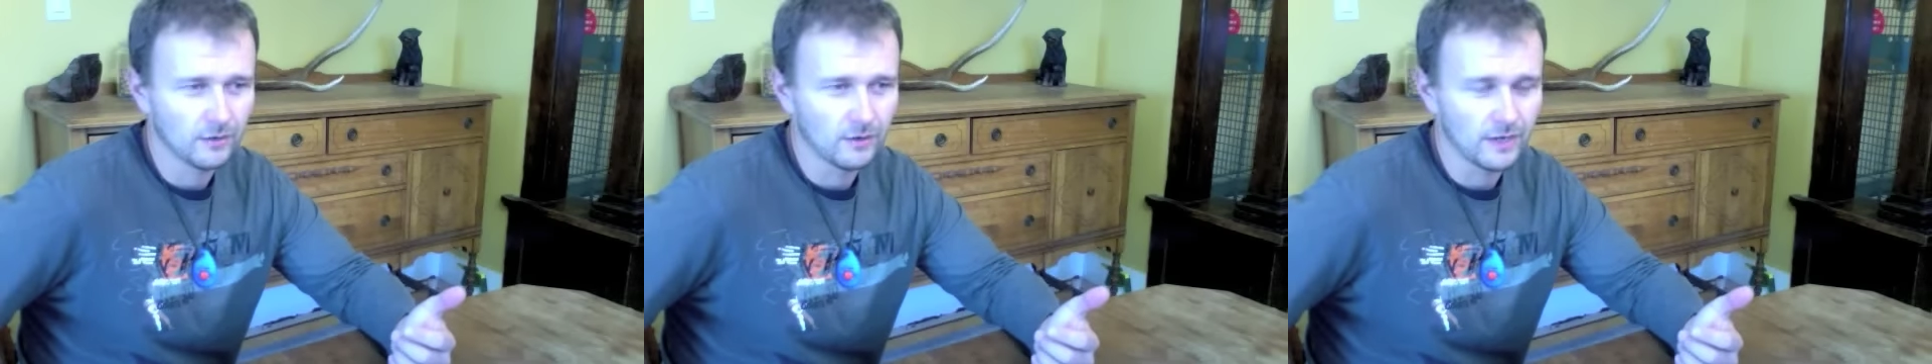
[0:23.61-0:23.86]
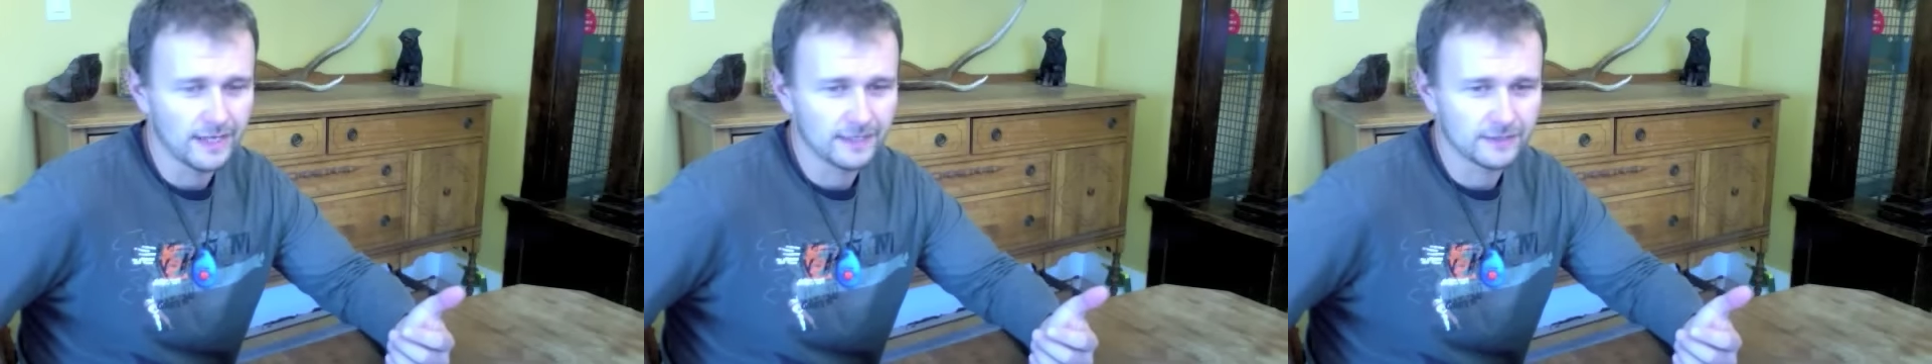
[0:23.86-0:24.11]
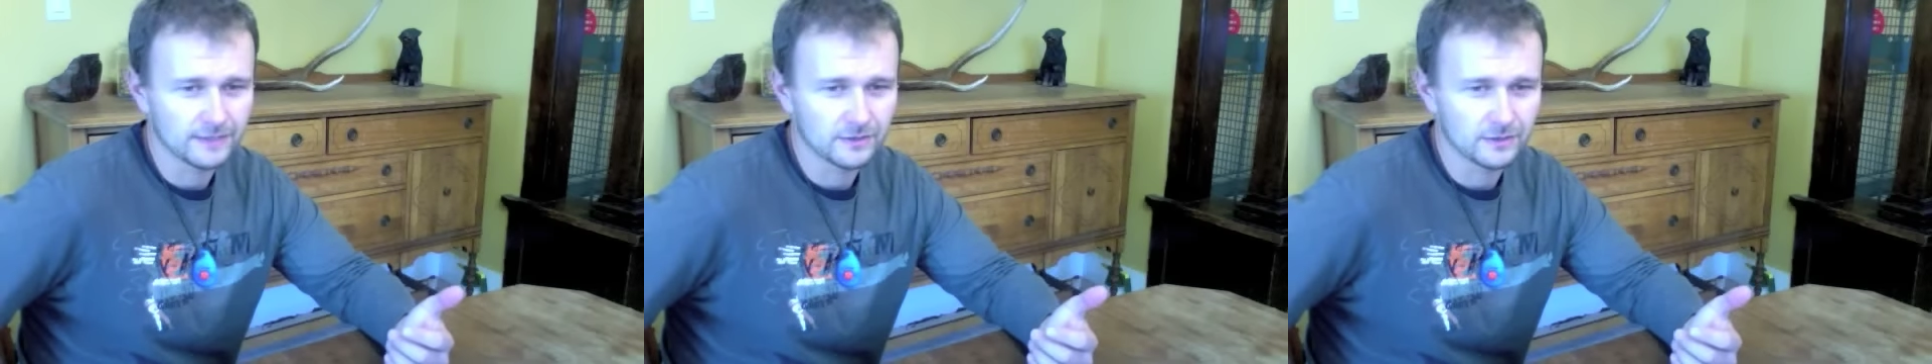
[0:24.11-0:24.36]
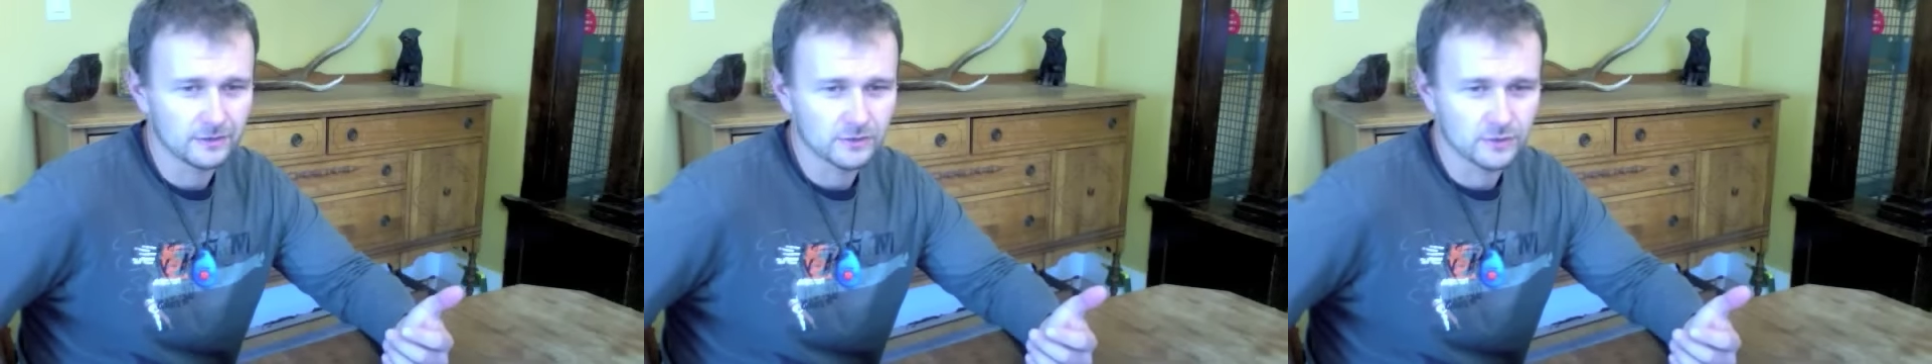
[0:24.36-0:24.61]
And
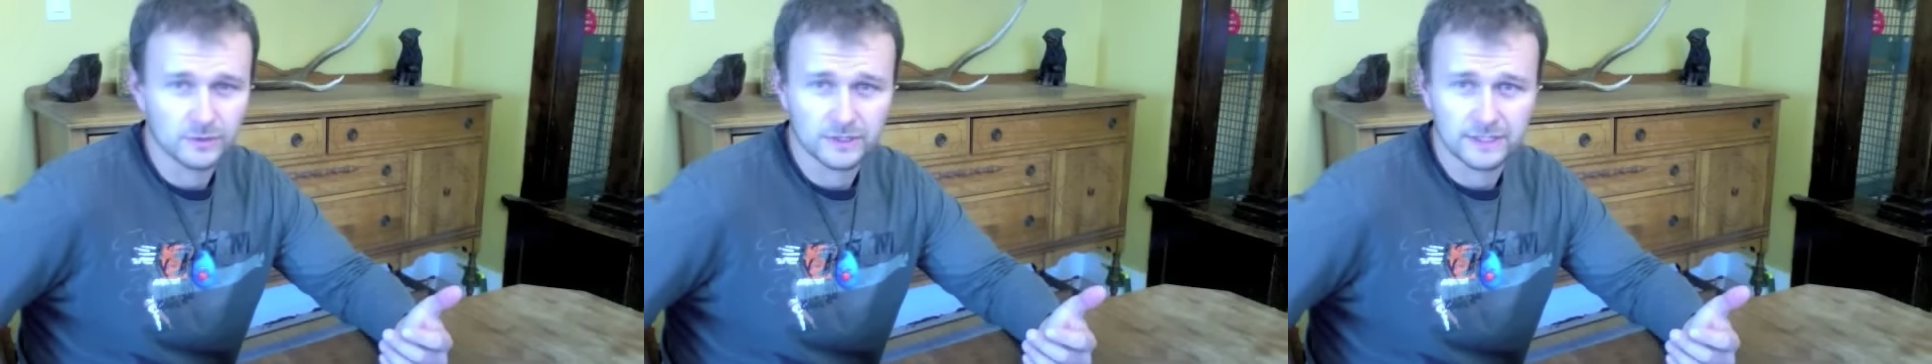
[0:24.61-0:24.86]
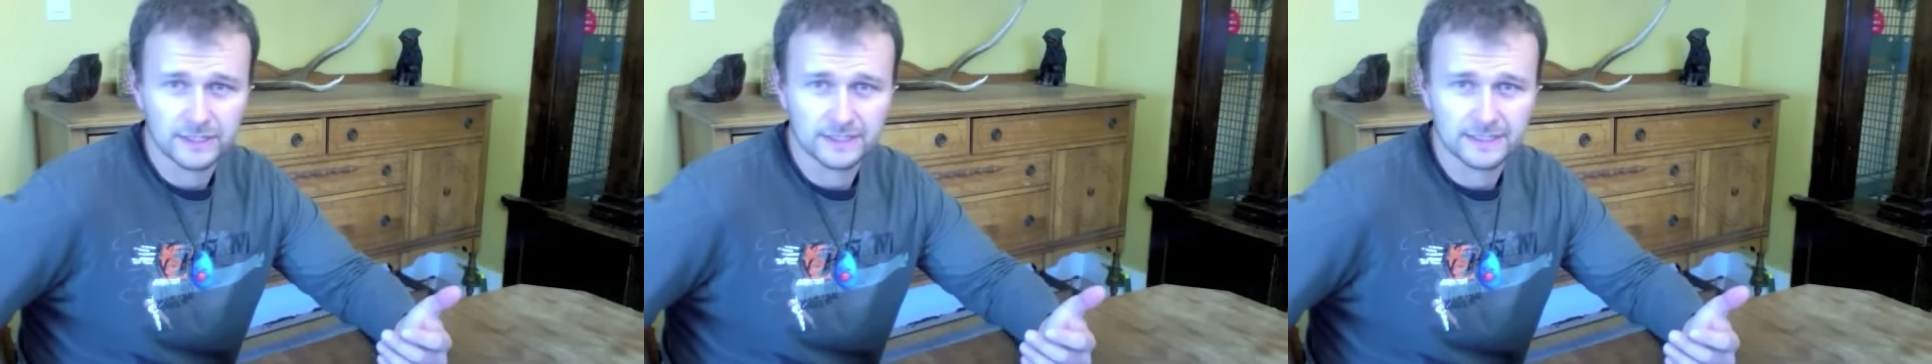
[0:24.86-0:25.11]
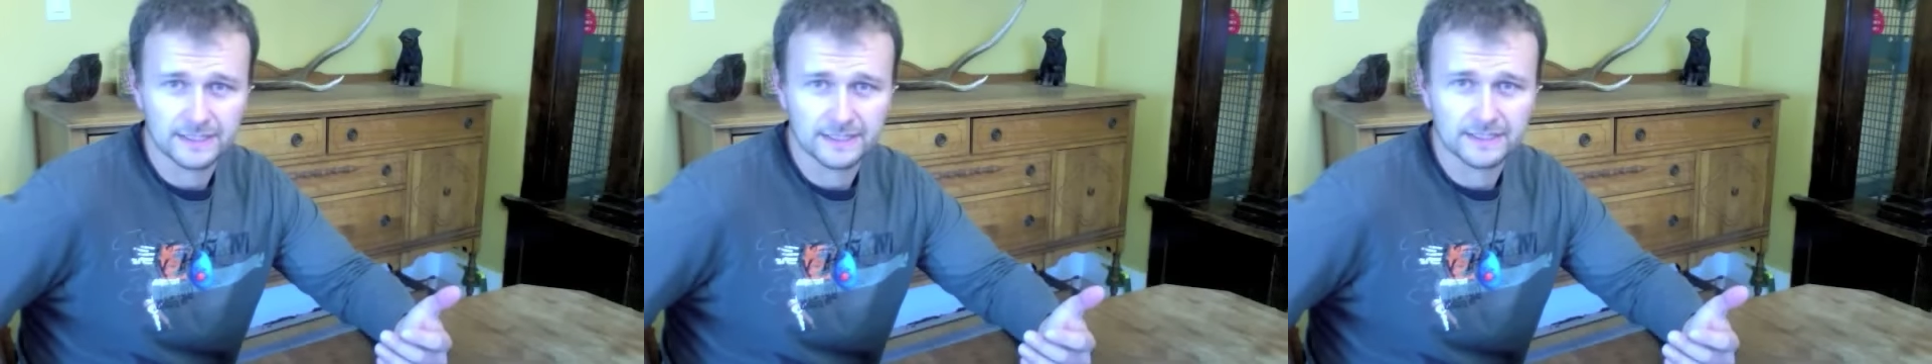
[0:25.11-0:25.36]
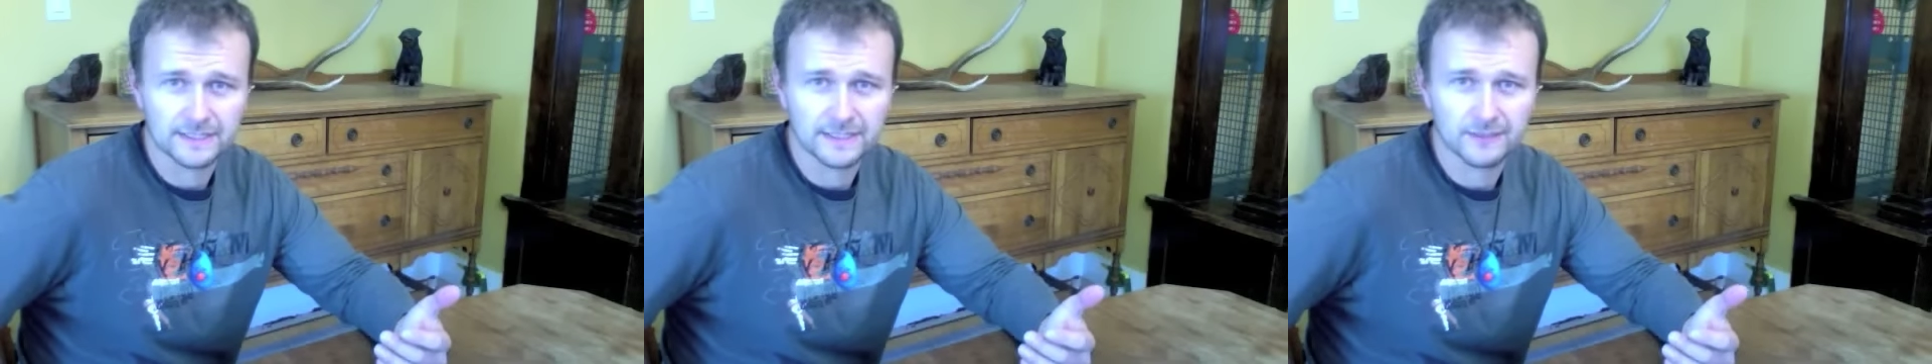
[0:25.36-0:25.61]
also, on the other
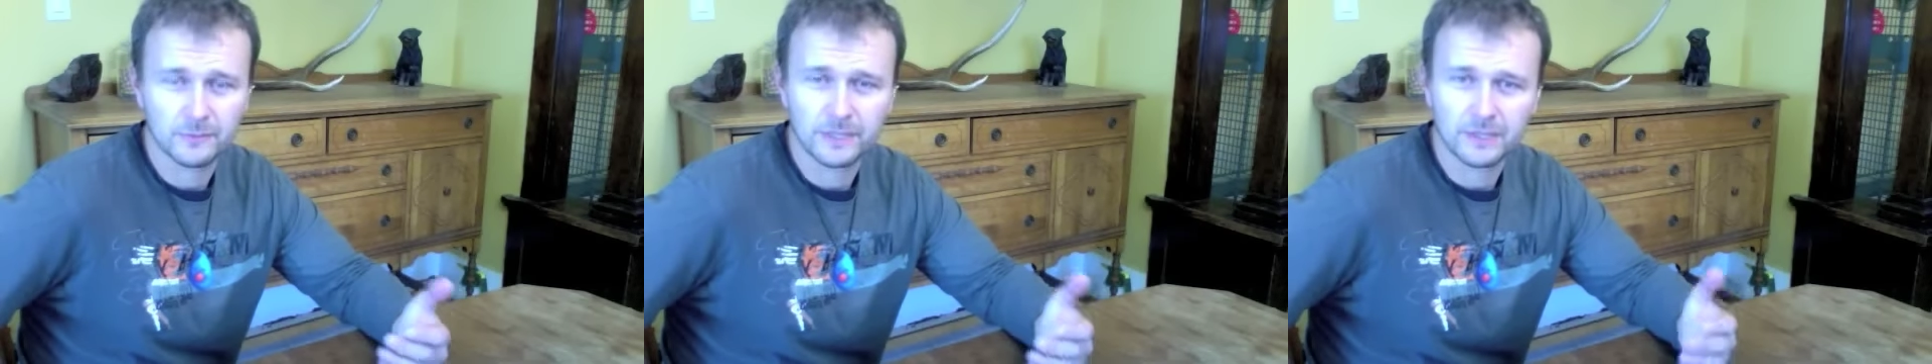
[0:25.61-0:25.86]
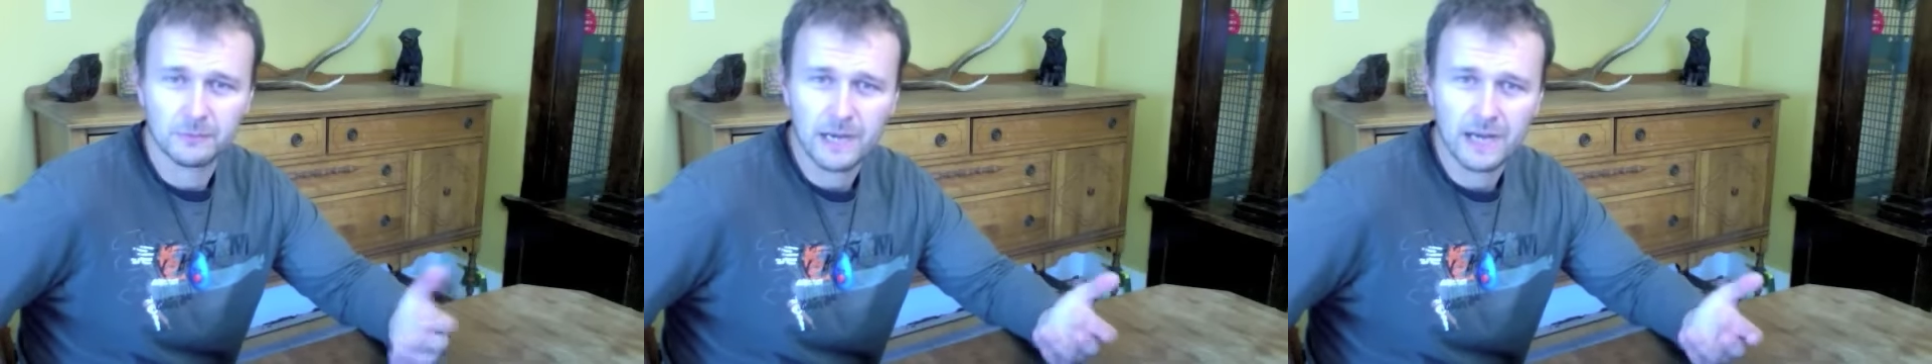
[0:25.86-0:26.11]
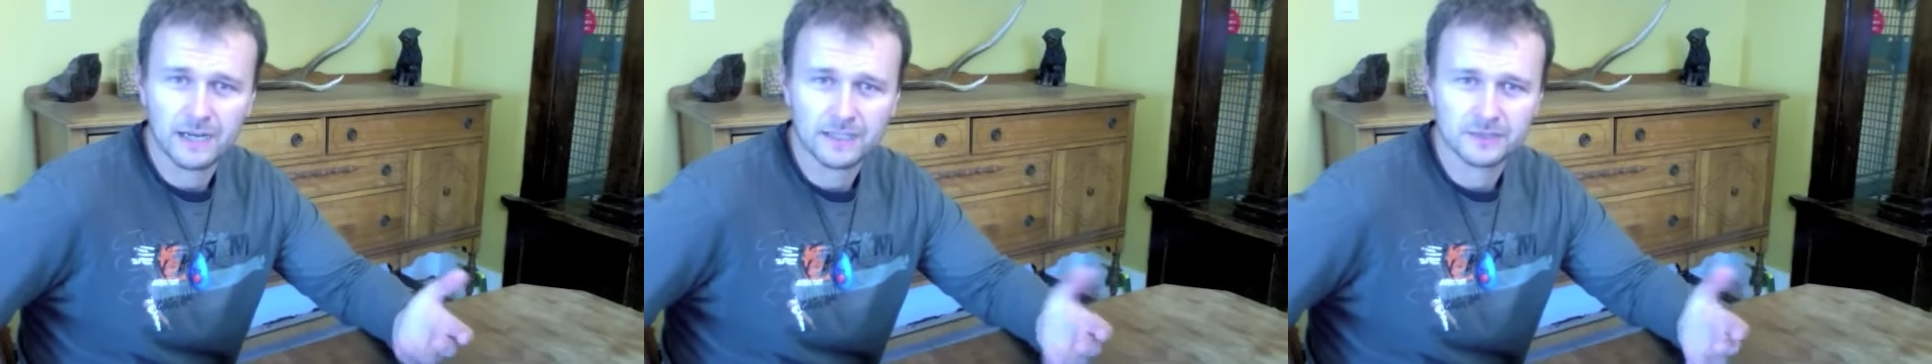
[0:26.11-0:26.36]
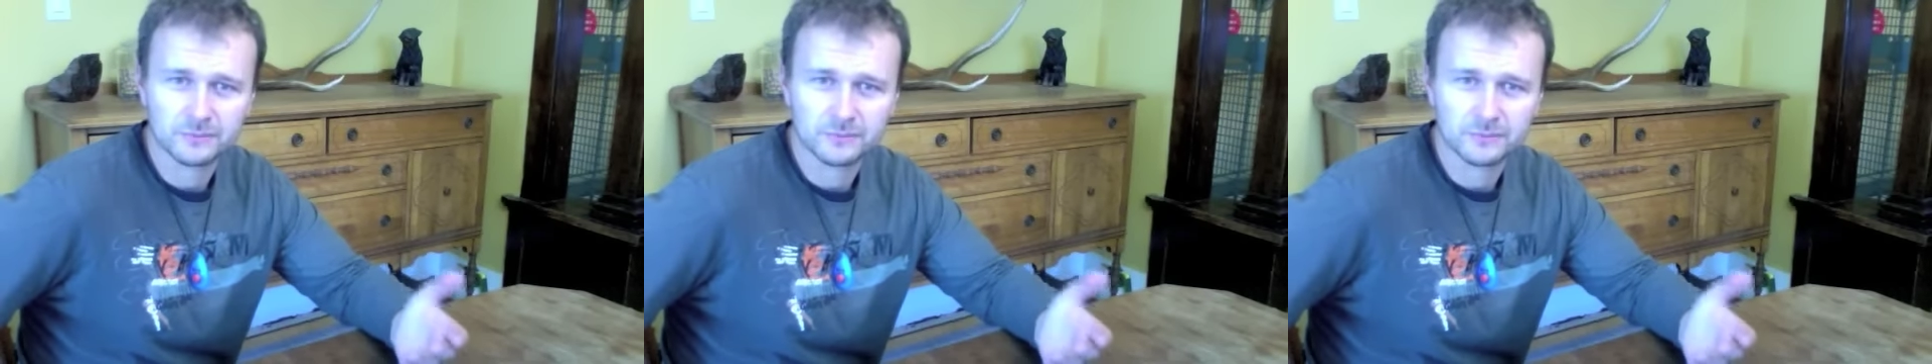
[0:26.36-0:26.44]
hand, they have better balance,